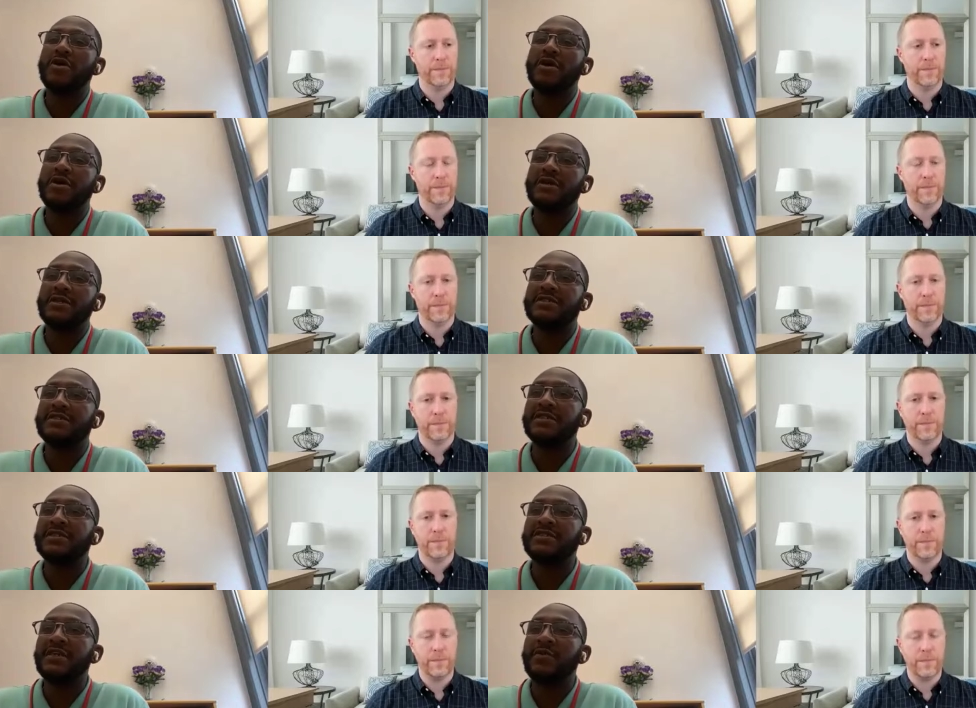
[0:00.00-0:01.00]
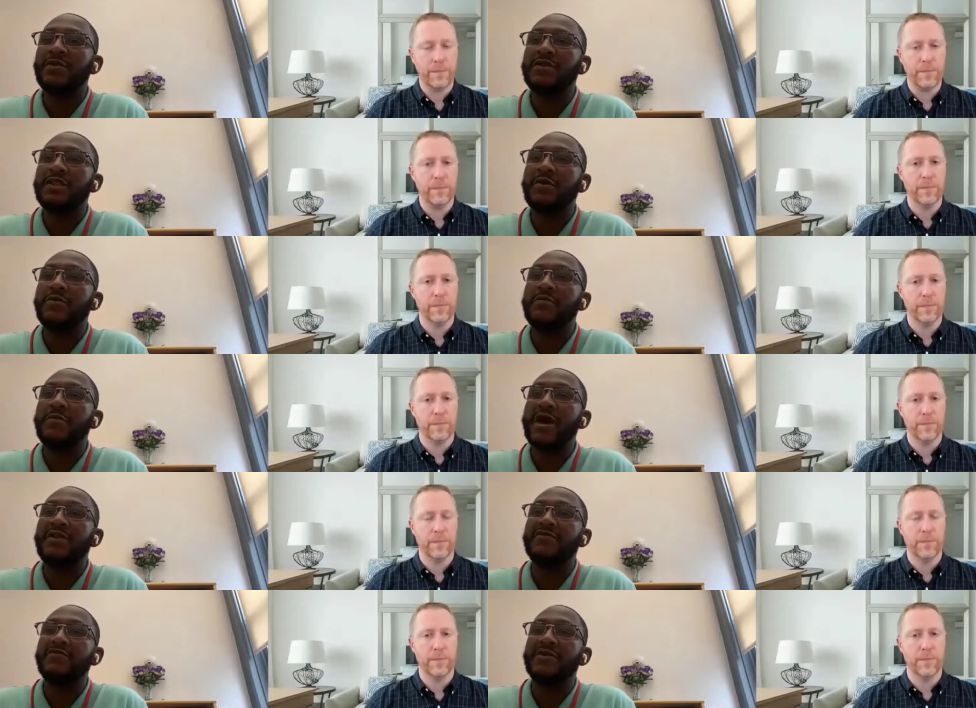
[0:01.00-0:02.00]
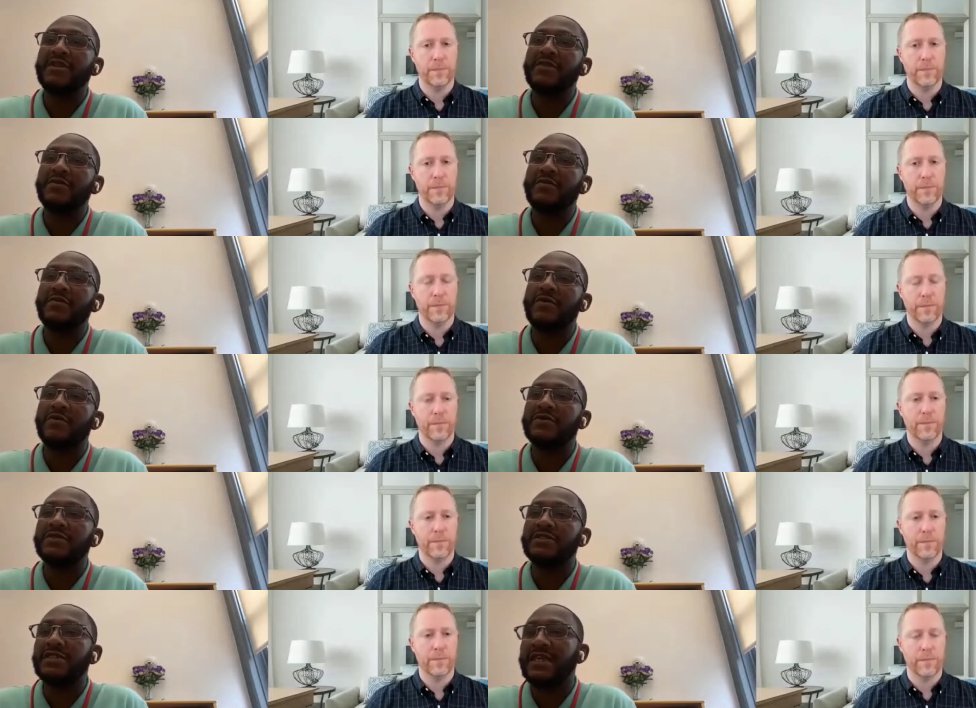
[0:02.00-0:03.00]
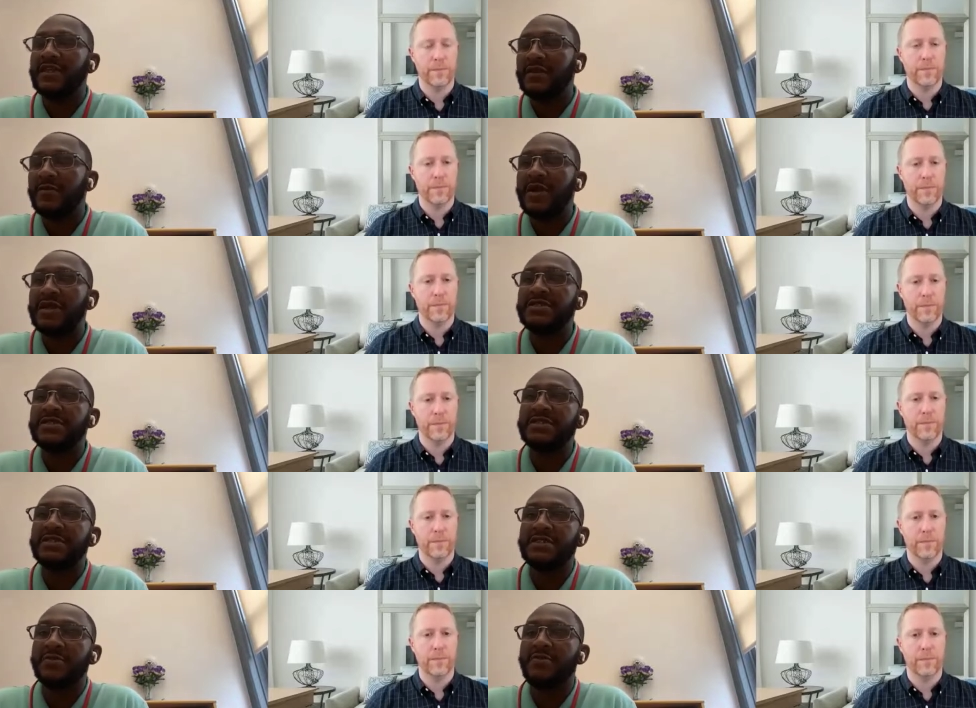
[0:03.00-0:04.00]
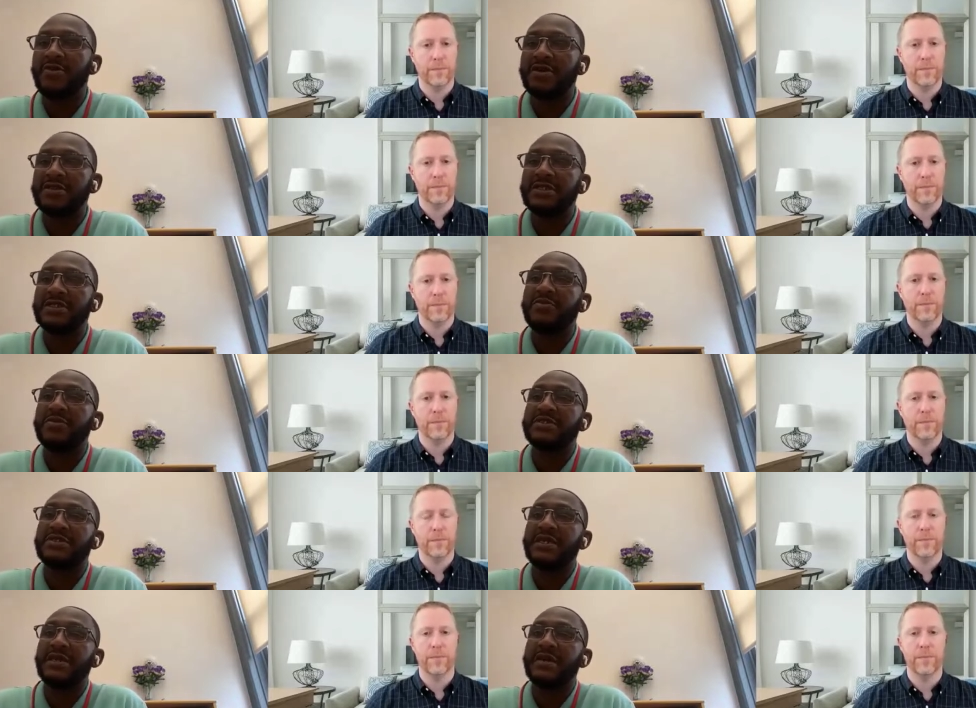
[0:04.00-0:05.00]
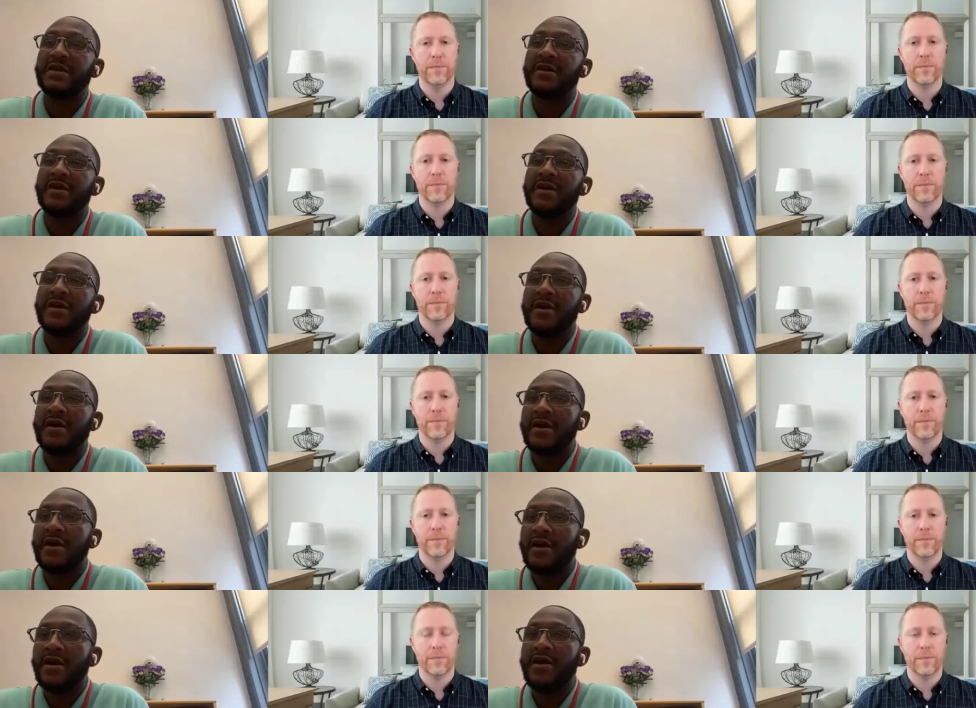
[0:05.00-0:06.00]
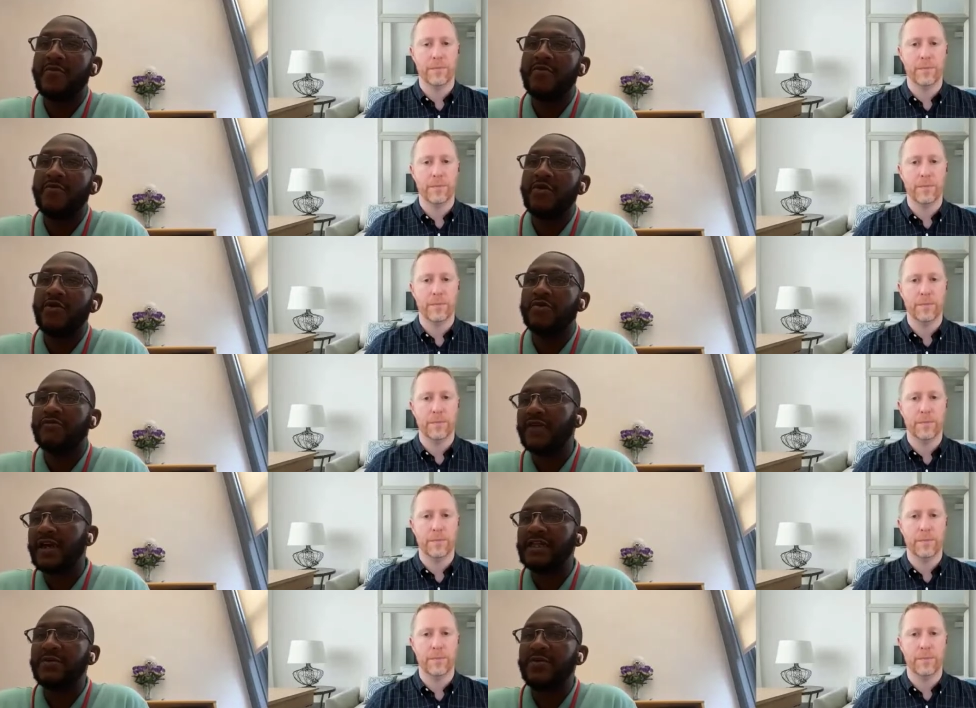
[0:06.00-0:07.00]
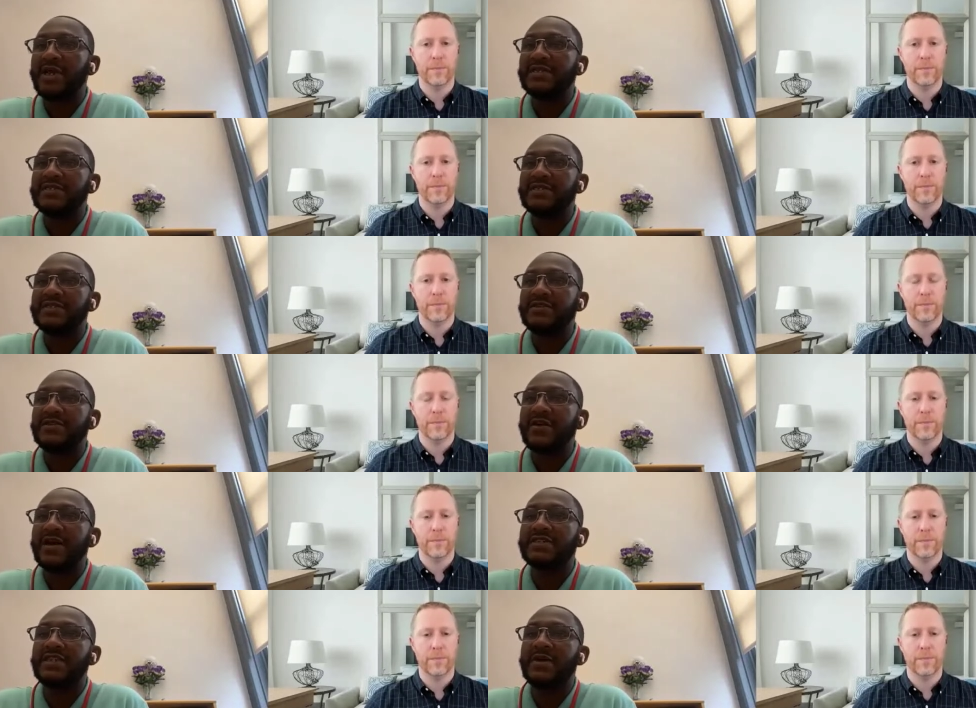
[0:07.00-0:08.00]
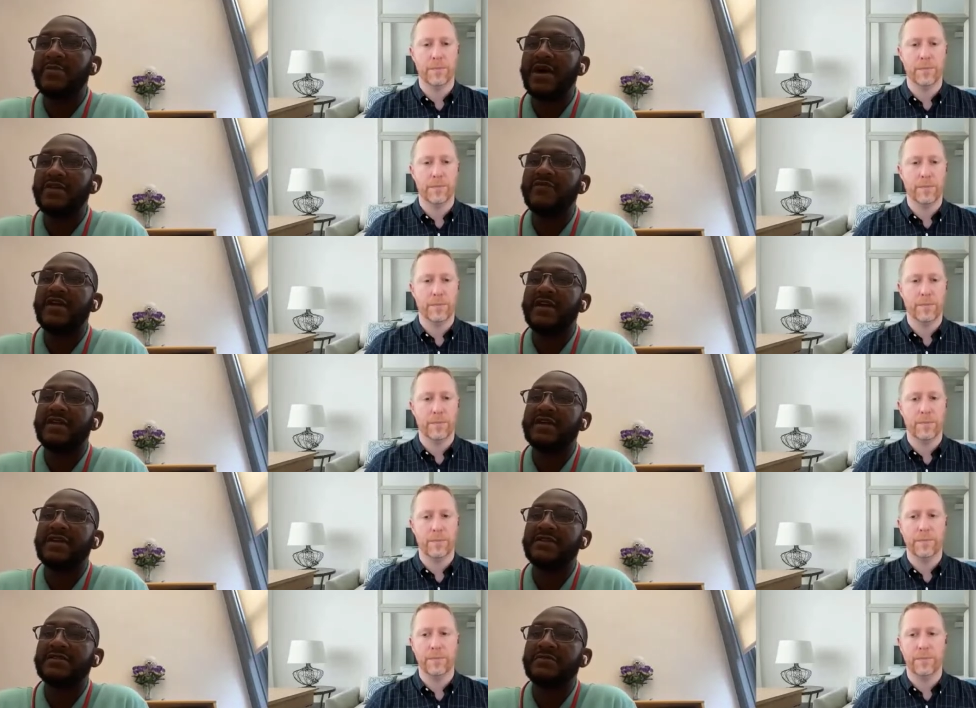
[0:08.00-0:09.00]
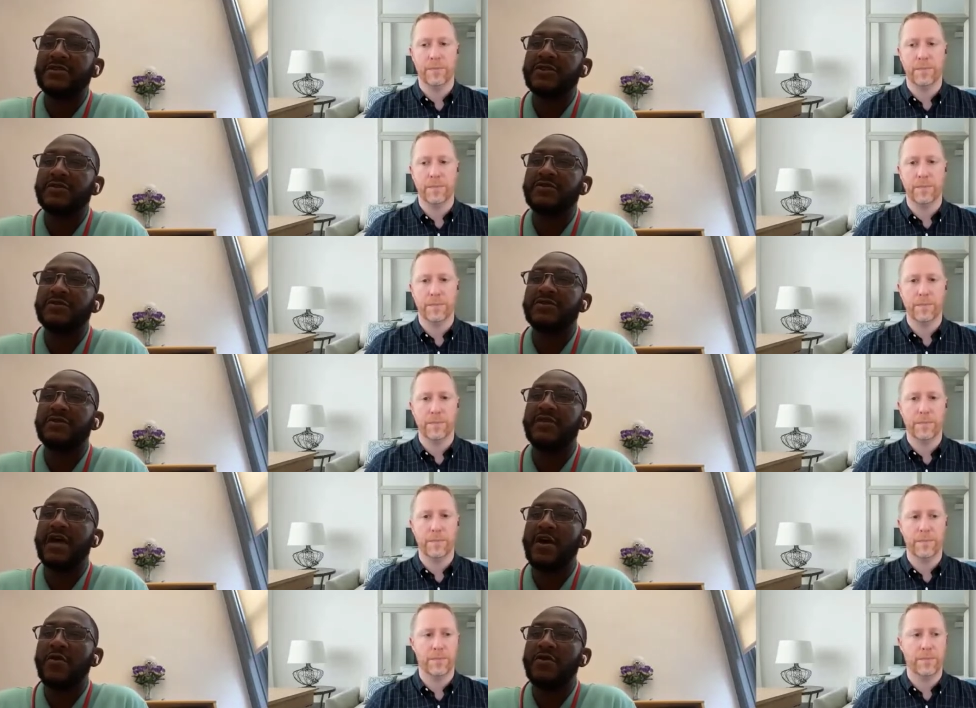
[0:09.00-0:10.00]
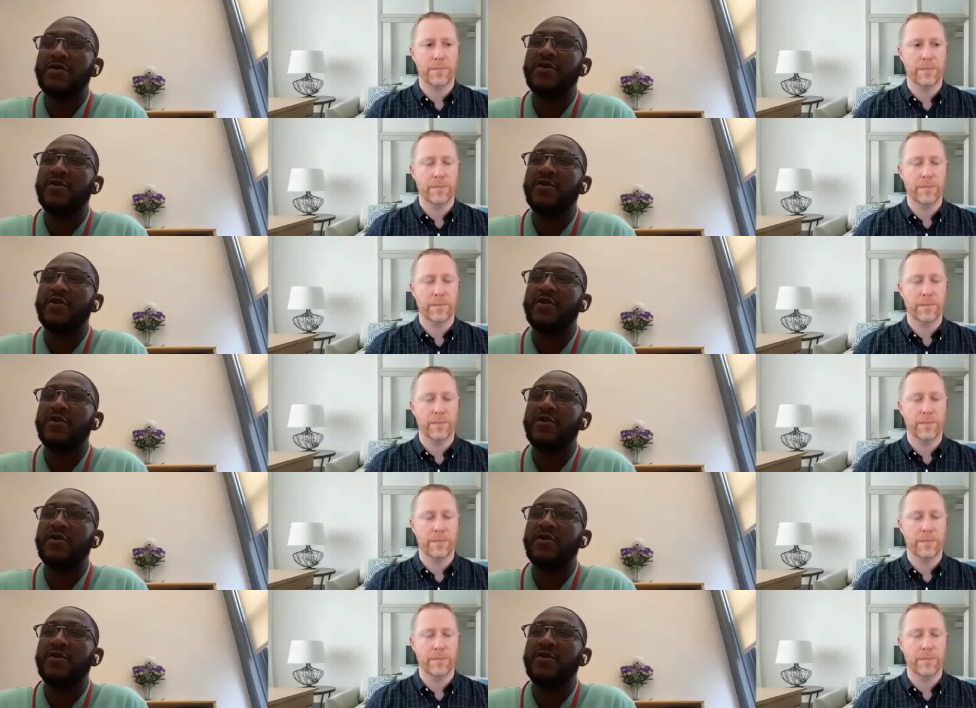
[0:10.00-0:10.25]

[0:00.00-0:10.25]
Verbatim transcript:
Speaker 1: consistent than we might have been when seeing the patients, the participants here um, on a regular basis, you know, as they might have gotten accustomed to. So now, you know, we're